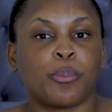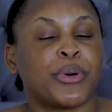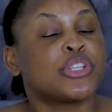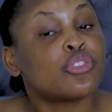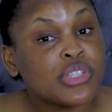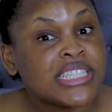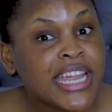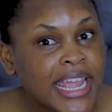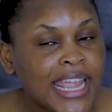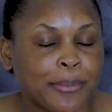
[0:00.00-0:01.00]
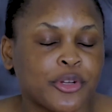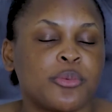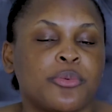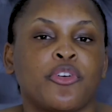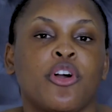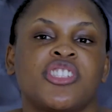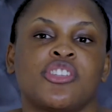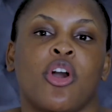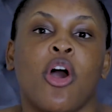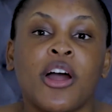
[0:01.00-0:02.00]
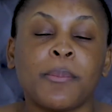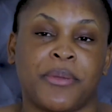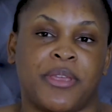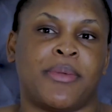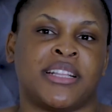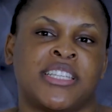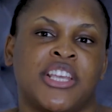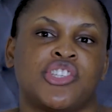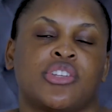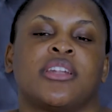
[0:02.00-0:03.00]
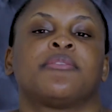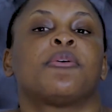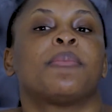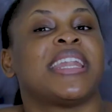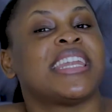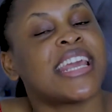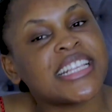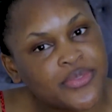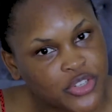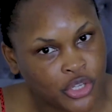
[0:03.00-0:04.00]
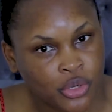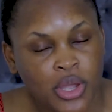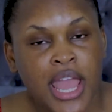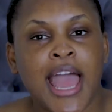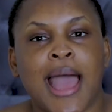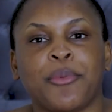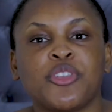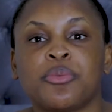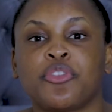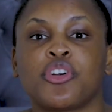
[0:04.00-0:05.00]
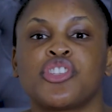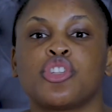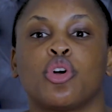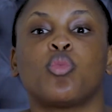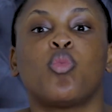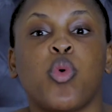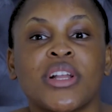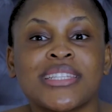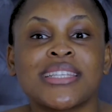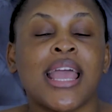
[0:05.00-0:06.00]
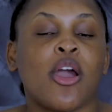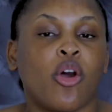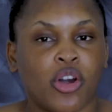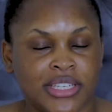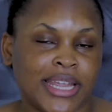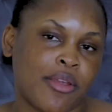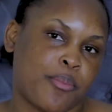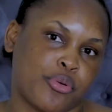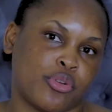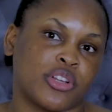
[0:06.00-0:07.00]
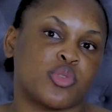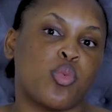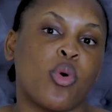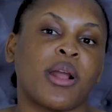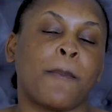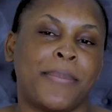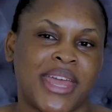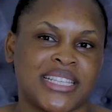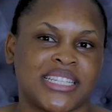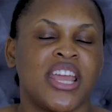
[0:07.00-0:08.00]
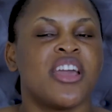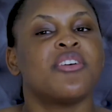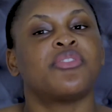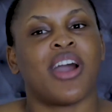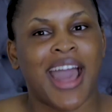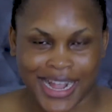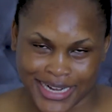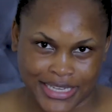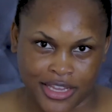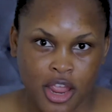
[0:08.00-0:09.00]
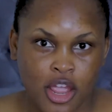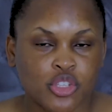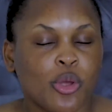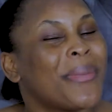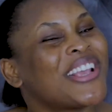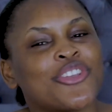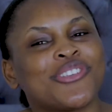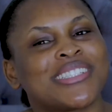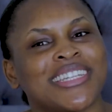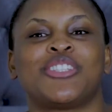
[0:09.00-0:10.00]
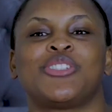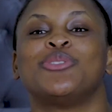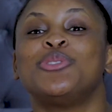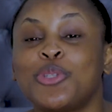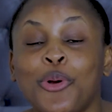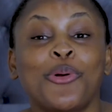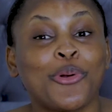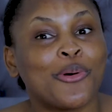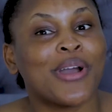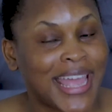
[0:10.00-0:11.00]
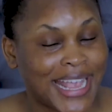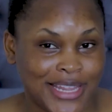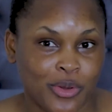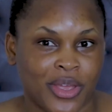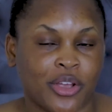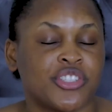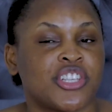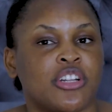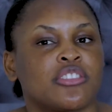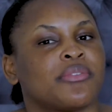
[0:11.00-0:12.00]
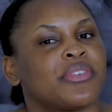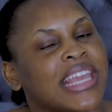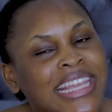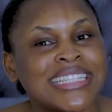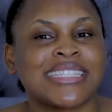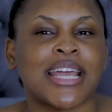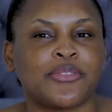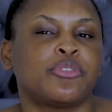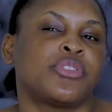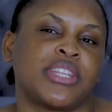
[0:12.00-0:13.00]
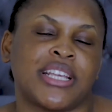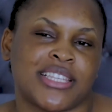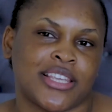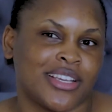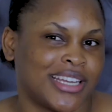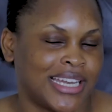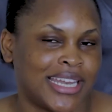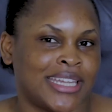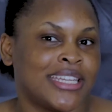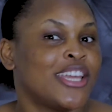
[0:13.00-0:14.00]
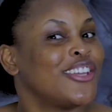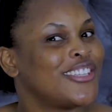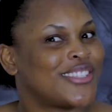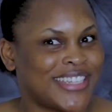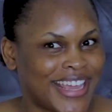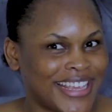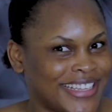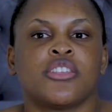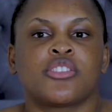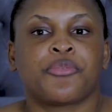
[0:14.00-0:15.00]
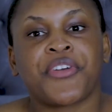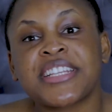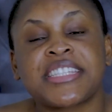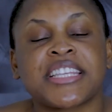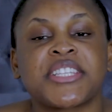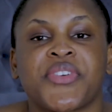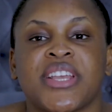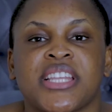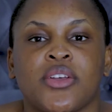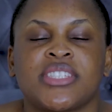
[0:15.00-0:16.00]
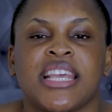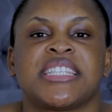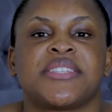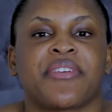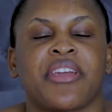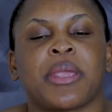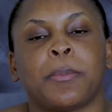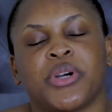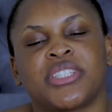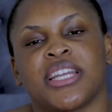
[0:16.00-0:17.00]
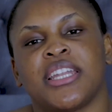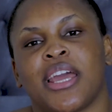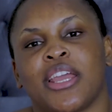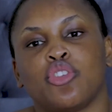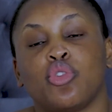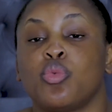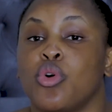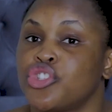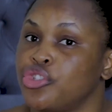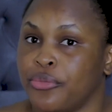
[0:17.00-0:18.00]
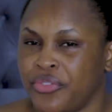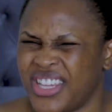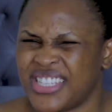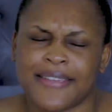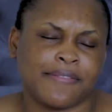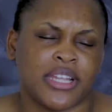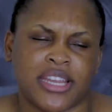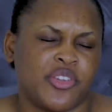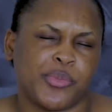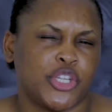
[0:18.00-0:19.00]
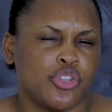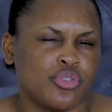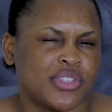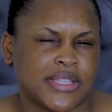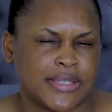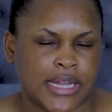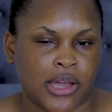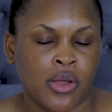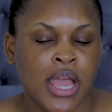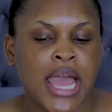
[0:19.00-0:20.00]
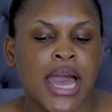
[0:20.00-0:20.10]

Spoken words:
But today I'm going to be focusing on pigmentation, and for my next video I'm going to be focusing on what ordinary products work best for acne. So make sure you stay tuned, don't go anywhere, because there's lots of insightful things that you can learn today. So first things first, I'll say it's very important that you wash your face. I feel like everybody knows this now.